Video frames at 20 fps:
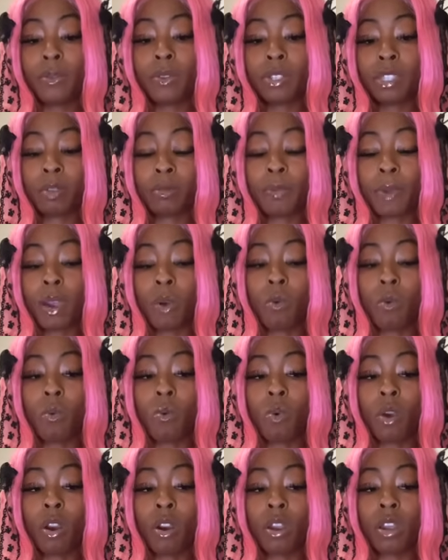Something about
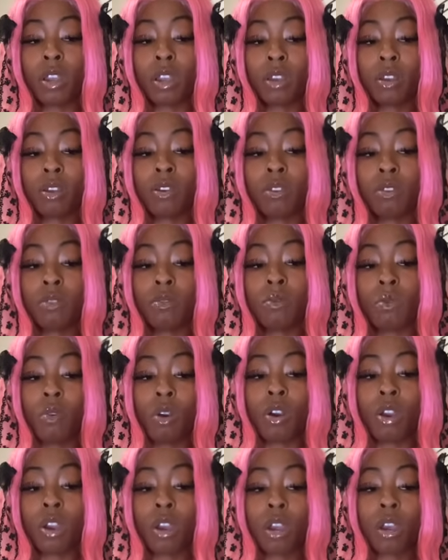work,
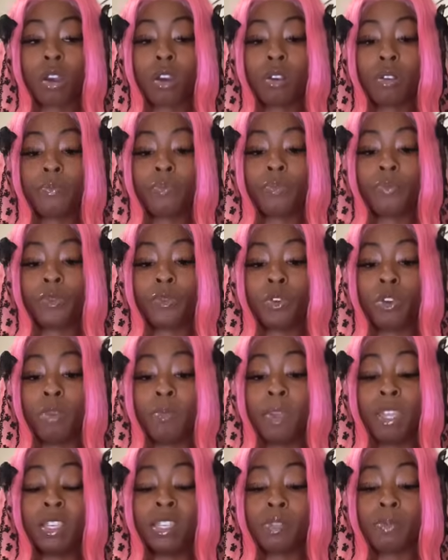work. You can
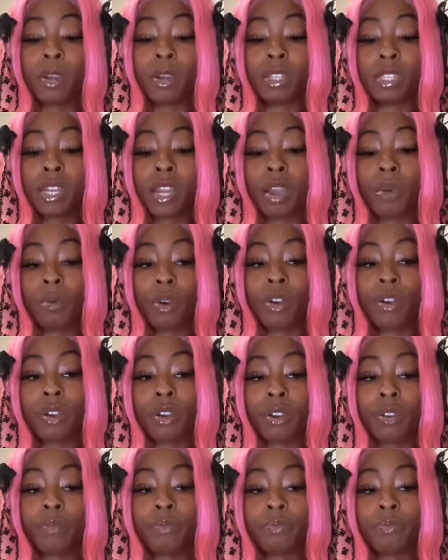meet this person at work.